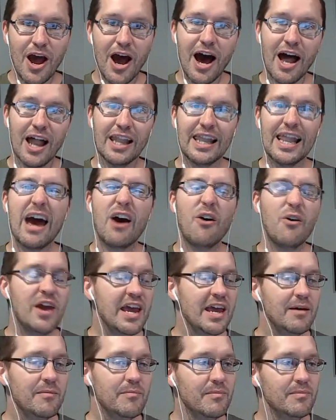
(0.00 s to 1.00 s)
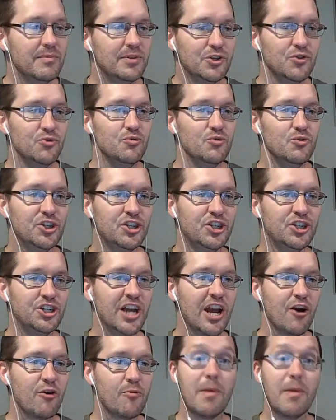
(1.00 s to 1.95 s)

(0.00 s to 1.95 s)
allow him to share